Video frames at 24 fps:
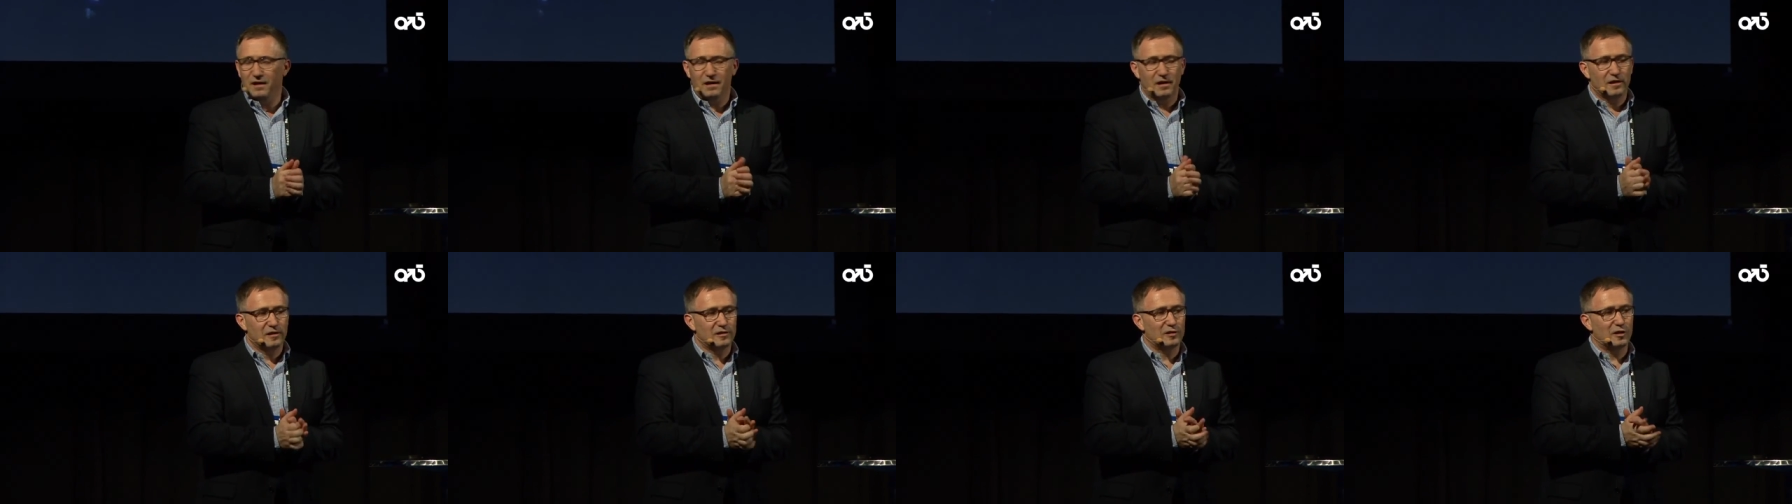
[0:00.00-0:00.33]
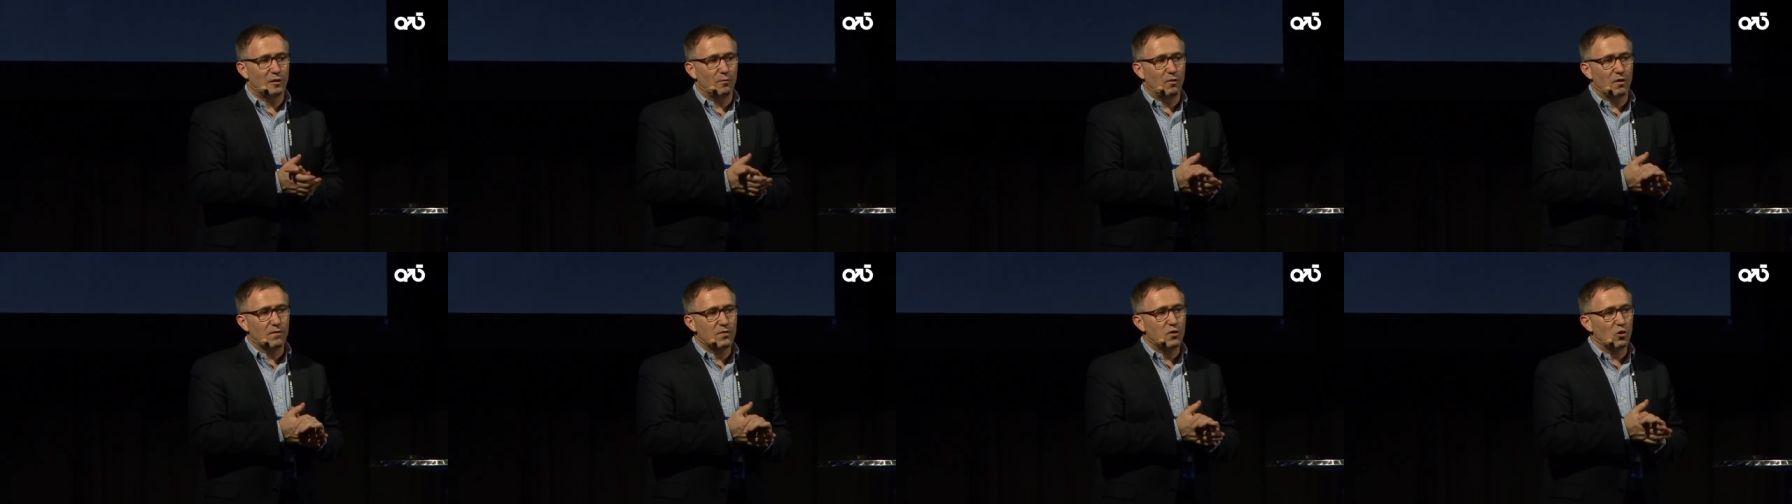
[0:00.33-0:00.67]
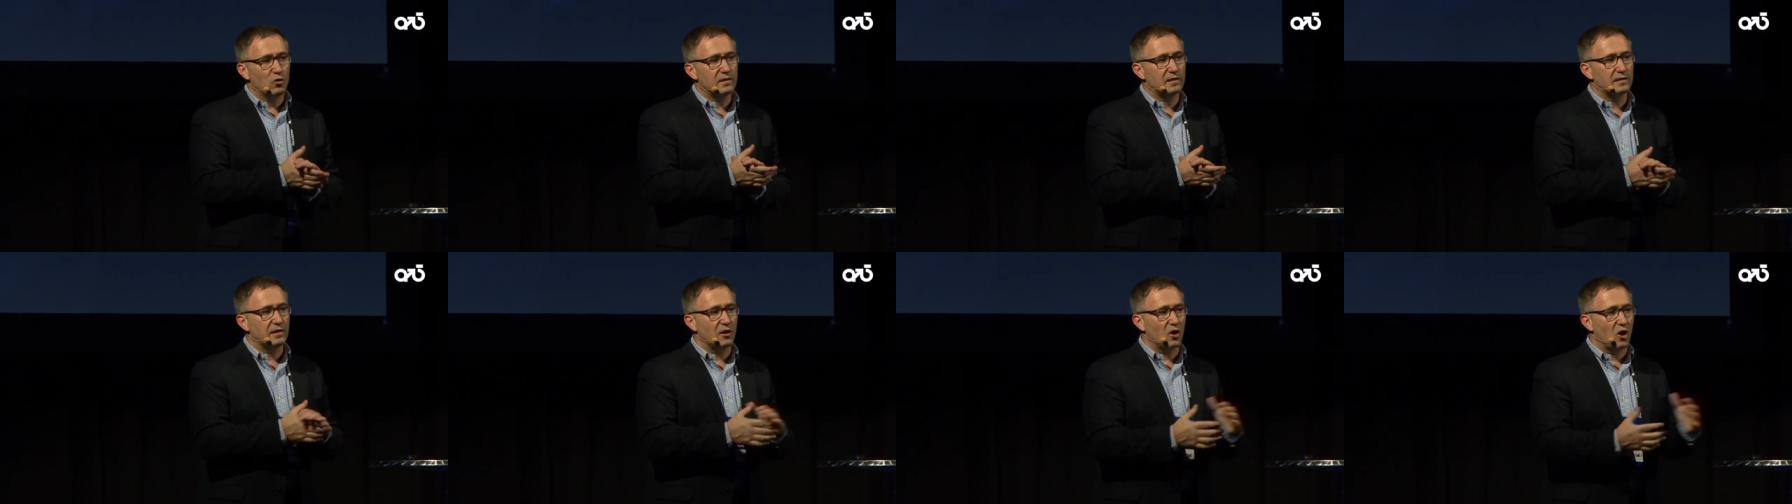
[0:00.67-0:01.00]
some of
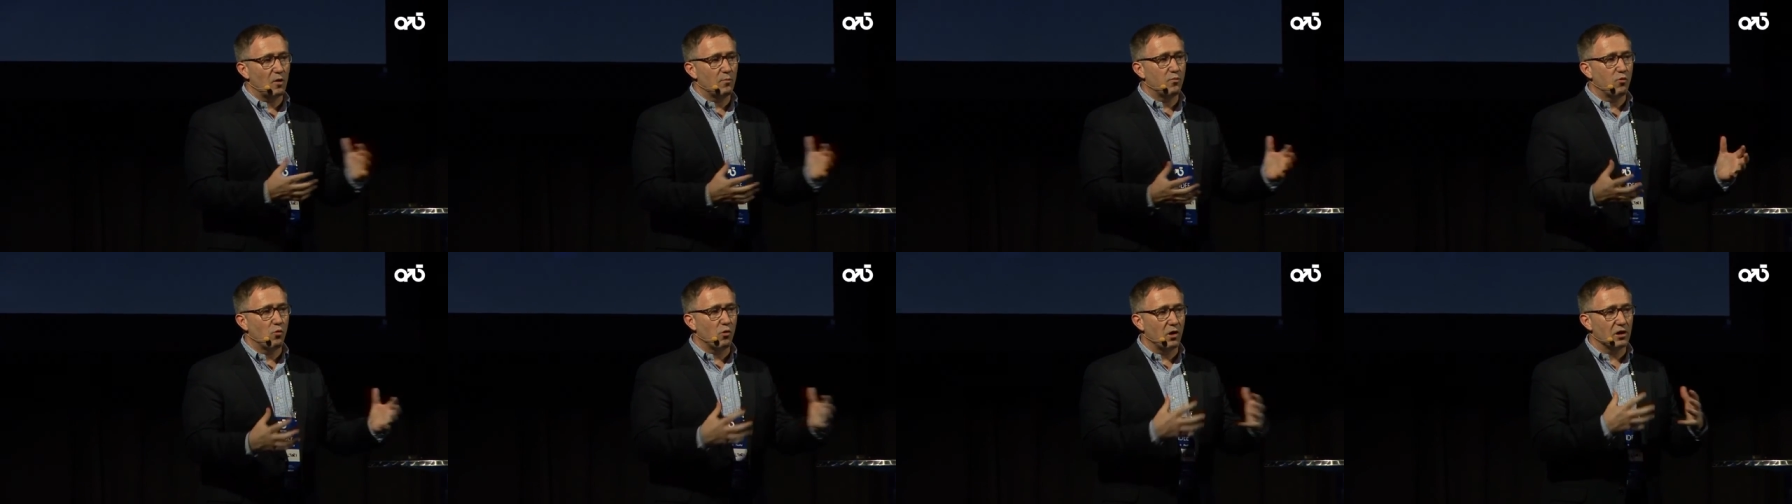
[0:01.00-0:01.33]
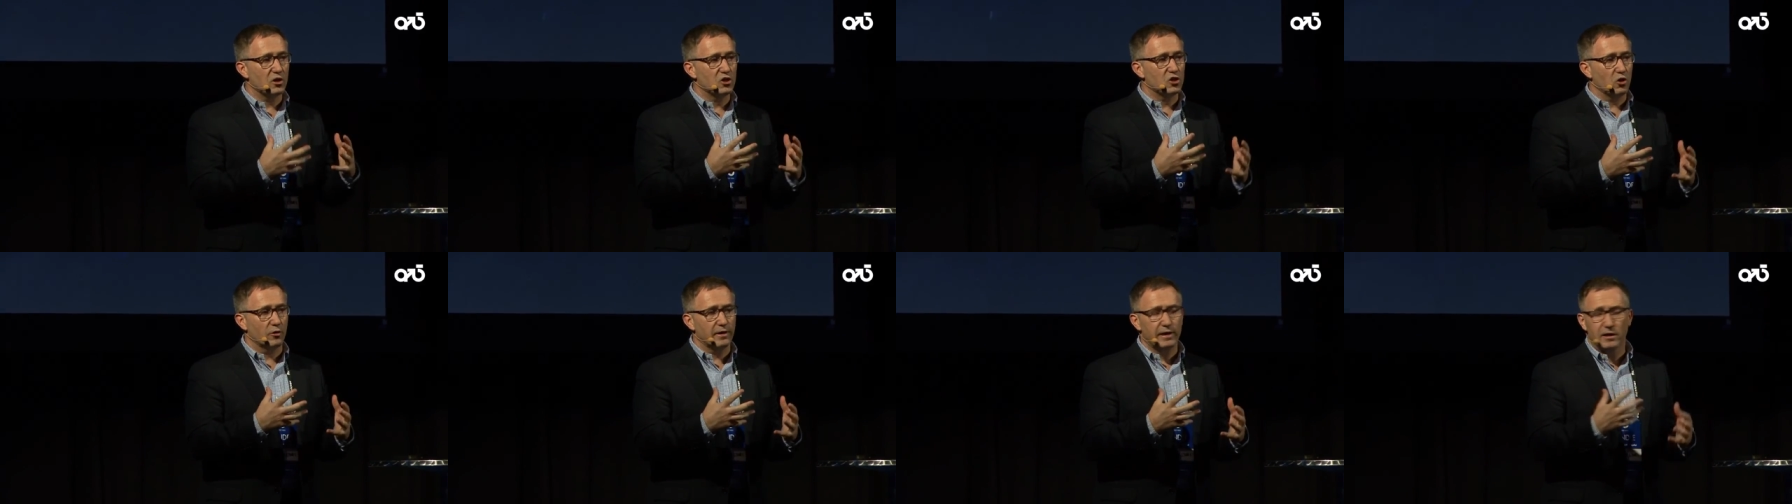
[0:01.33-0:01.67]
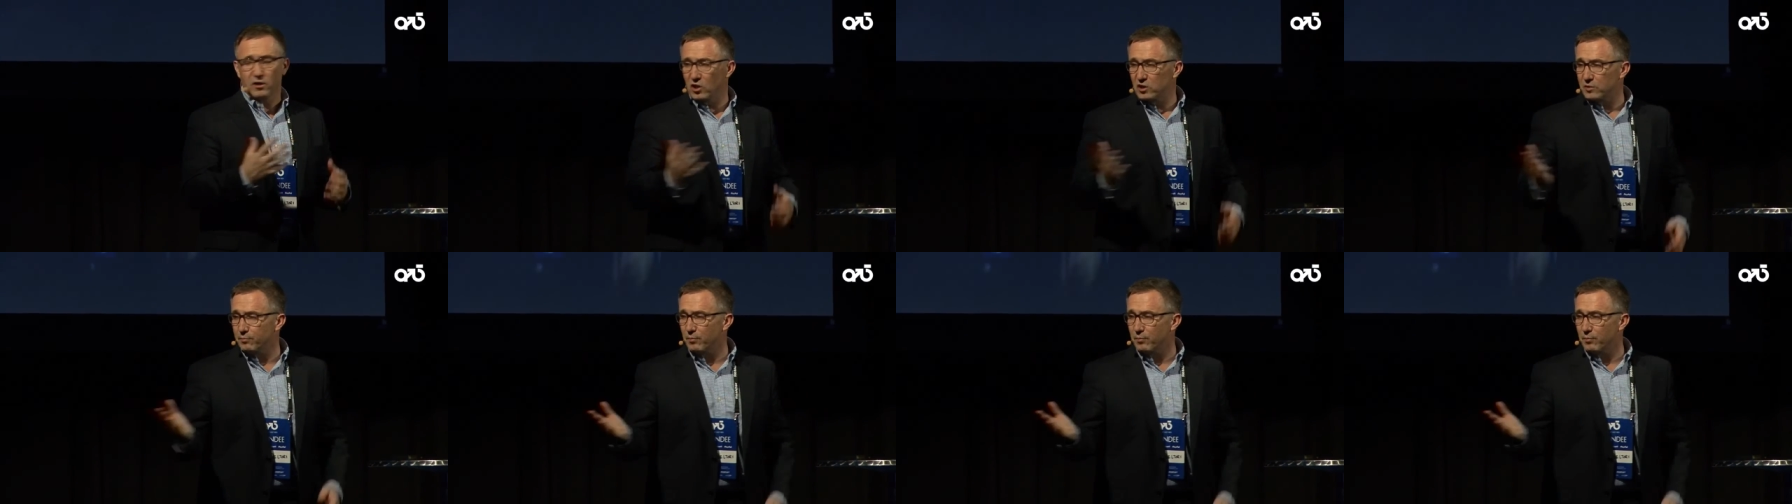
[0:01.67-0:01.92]
those startups who are joining us.